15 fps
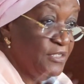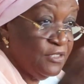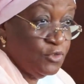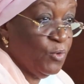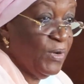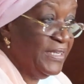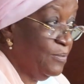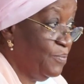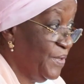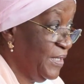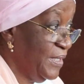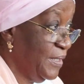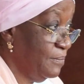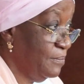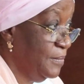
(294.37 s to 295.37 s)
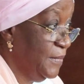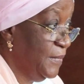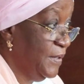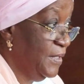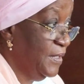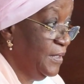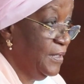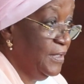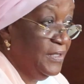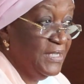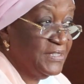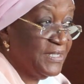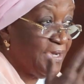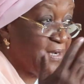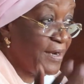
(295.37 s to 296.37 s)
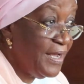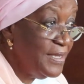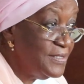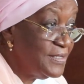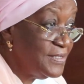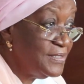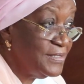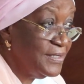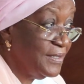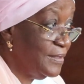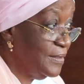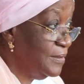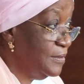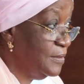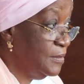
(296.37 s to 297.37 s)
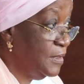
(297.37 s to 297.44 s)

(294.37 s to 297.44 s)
this is where they bring them. There's a crisis in